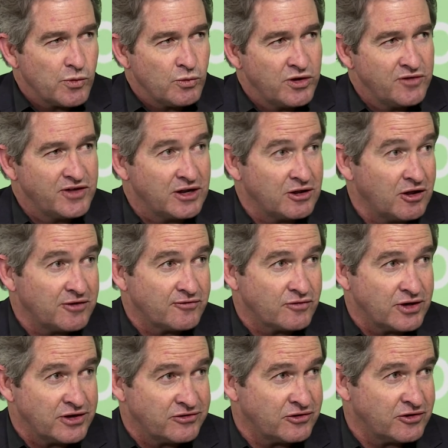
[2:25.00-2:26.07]
We've done a lot of
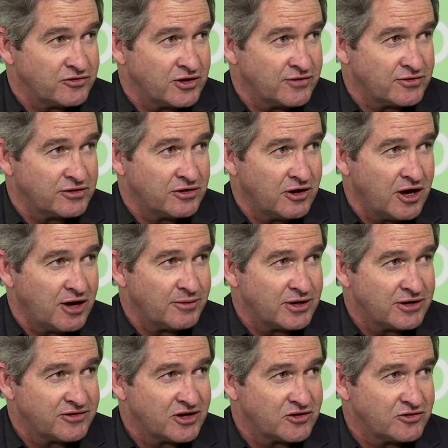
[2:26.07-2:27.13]
research over time, and
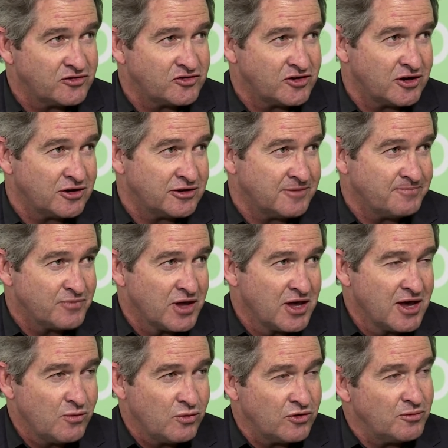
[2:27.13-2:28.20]
it's actually showed that
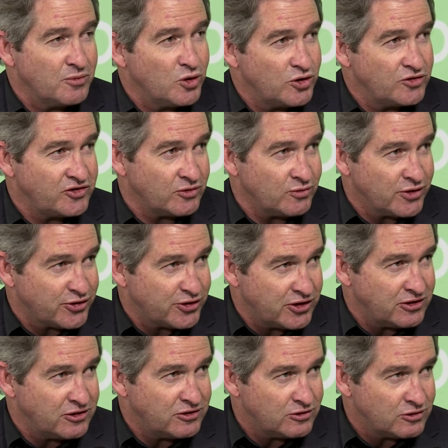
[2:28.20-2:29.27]
we're emerging with the
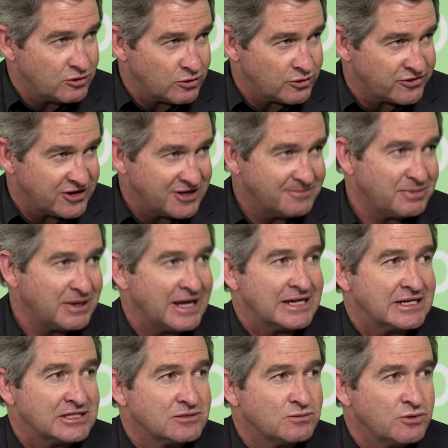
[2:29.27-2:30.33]
new laws in place.